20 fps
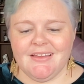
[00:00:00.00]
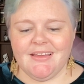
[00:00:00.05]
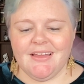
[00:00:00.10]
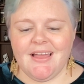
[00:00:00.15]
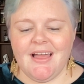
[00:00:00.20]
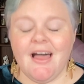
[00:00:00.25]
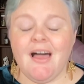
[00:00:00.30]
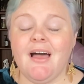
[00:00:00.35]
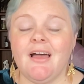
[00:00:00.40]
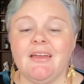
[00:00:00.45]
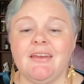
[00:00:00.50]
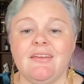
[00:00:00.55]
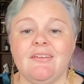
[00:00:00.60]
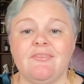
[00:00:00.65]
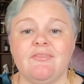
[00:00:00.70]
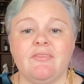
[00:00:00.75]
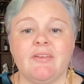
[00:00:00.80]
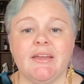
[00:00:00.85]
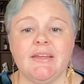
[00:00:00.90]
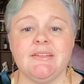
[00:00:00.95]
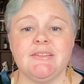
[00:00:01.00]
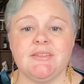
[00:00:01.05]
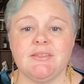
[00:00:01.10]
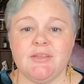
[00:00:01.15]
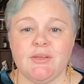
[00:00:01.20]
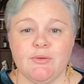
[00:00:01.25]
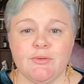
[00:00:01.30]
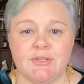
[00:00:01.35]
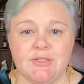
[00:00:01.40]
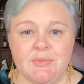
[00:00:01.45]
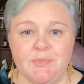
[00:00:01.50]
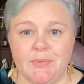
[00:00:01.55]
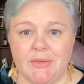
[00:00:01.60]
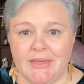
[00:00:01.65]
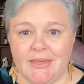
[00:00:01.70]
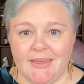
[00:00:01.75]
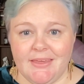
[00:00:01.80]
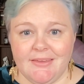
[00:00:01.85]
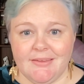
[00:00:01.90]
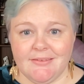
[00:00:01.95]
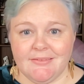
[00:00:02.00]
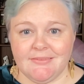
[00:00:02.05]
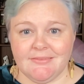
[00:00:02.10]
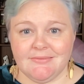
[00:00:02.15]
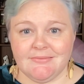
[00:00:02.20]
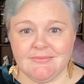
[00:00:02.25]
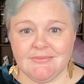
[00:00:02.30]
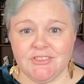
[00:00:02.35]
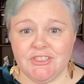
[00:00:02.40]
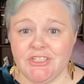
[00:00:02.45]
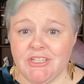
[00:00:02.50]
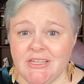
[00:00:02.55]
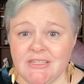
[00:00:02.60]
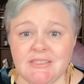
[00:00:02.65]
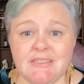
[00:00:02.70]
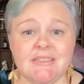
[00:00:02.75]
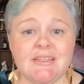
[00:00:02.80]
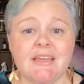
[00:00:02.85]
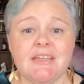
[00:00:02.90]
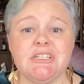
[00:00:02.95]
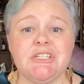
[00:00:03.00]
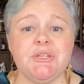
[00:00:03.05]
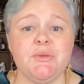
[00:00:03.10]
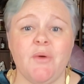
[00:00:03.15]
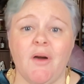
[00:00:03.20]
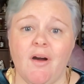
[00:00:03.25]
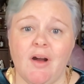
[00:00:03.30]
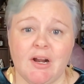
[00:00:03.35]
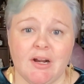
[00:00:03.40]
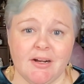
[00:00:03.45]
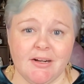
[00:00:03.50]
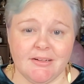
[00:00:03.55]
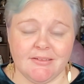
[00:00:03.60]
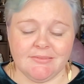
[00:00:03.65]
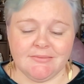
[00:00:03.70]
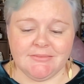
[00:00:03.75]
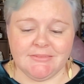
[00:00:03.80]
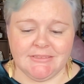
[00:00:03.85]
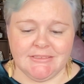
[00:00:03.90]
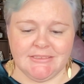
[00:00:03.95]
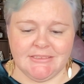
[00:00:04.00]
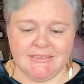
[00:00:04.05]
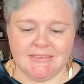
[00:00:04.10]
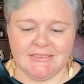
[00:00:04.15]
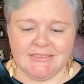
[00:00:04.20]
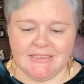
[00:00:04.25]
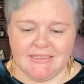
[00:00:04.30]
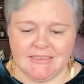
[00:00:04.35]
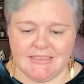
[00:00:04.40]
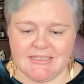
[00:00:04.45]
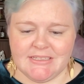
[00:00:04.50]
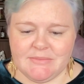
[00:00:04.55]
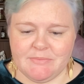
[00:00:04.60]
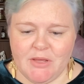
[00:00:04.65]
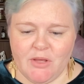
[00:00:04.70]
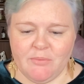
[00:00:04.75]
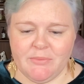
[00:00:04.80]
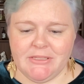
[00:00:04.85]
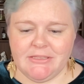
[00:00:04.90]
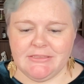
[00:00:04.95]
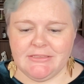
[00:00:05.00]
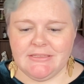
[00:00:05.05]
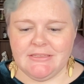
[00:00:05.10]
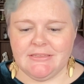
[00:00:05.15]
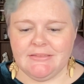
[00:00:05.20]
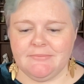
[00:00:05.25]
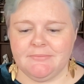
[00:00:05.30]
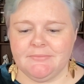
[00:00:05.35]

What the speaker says: God invites you to be just as you are in this moment.